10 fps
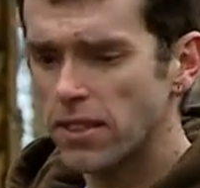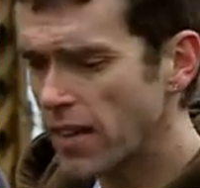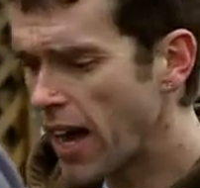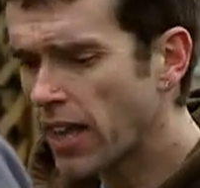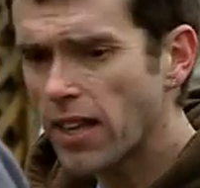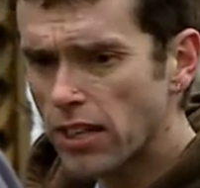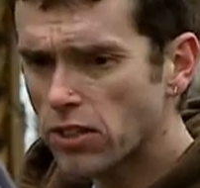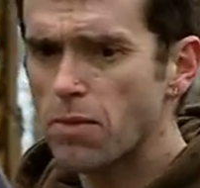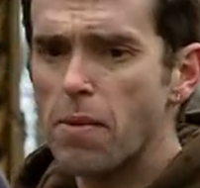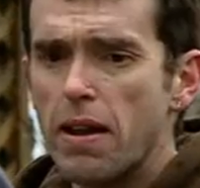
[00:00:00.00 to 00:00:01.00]
Yeah, I'll
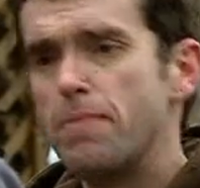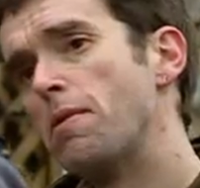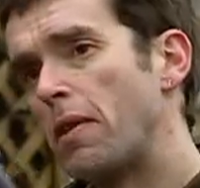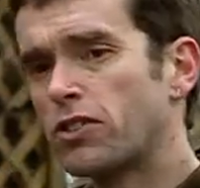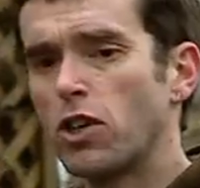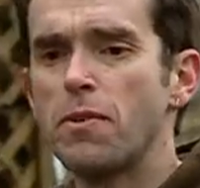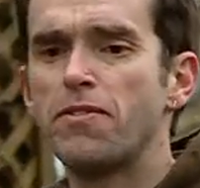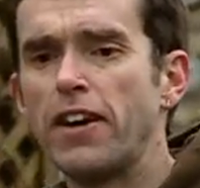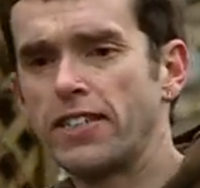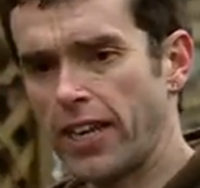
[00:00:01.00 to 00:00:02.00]
drop by in a bit when I've shown my
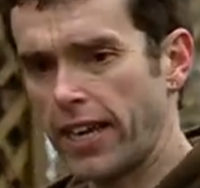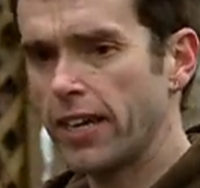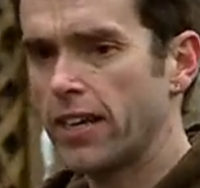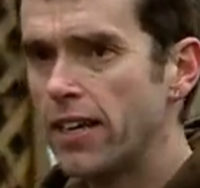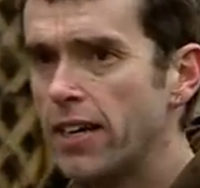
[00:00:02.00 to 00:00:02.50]
face in here.